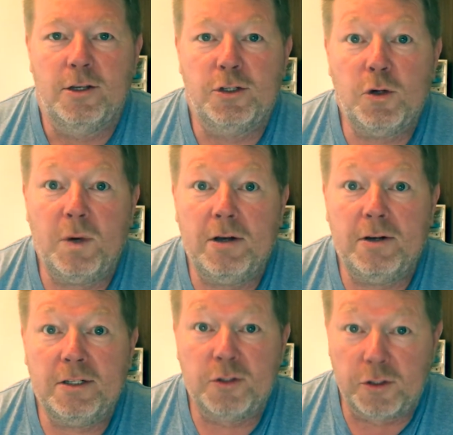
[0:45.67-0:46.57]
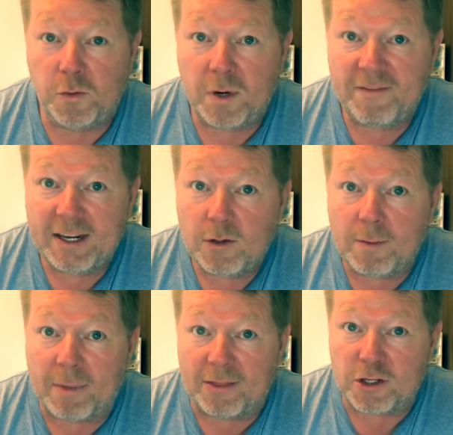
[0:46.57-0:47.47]
So in order to do a video
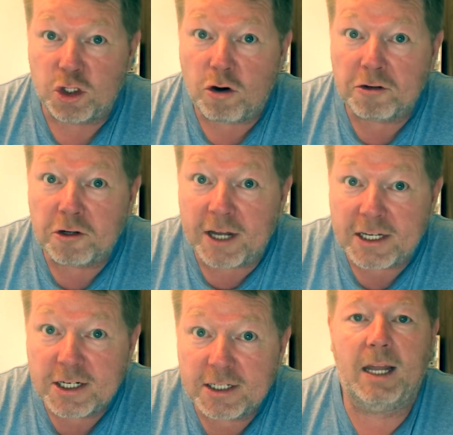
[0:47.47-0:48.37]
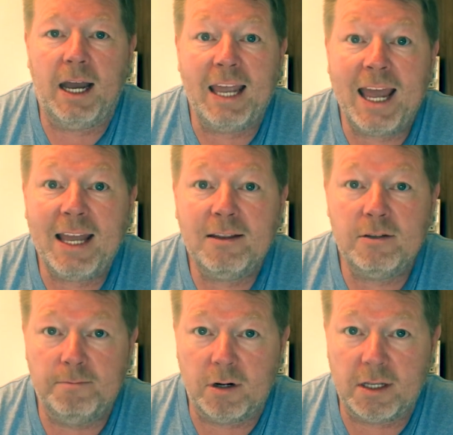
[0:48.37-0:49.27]
about the short connection, I had
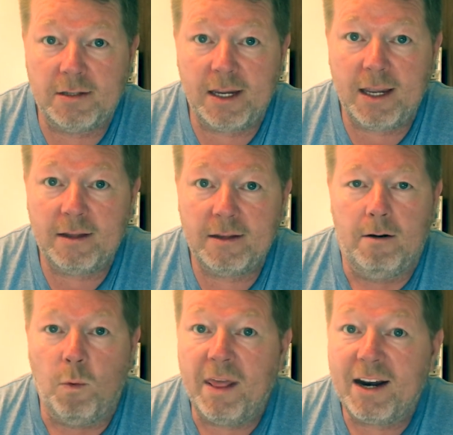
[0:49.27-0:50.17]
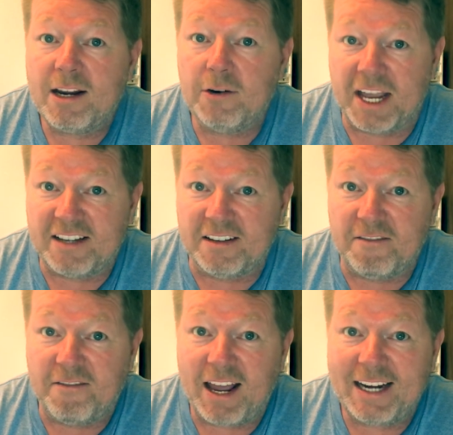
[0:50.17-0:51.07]
to book a ticket with a connecting
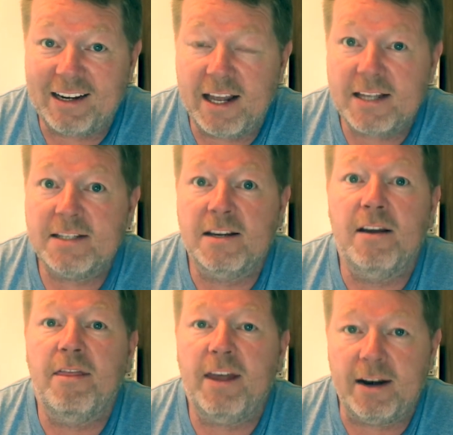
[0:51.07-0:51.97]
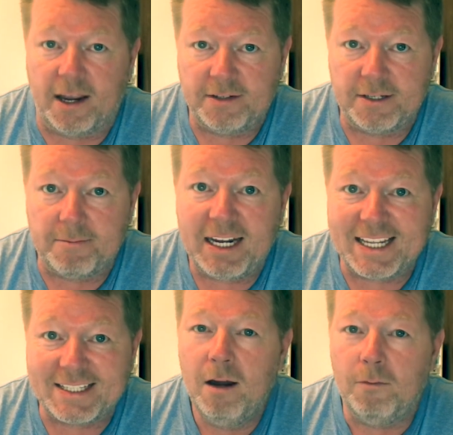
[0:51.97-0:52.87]
flight less than 90
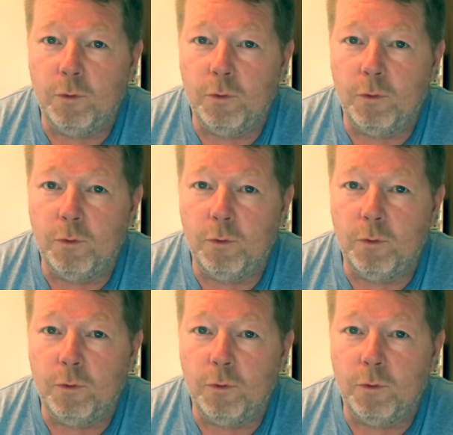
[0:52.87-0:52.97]
minutes.